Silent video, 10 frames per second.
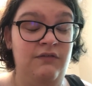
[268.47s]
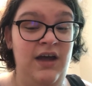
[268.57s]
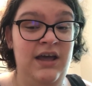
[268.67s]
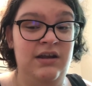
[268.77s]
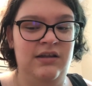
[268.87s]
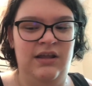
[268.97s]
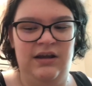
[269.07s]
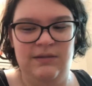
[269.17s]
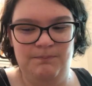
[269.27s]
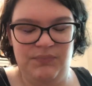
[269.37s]
I had to,
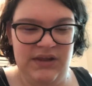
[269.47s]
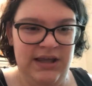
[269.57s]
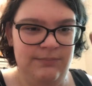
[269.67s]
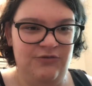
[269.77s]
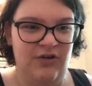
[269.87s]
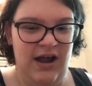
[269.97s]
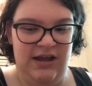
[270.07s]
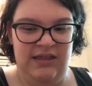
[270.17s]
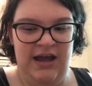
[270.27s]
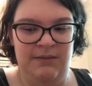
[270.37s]
like, keep track
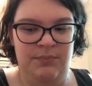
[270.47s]
of that.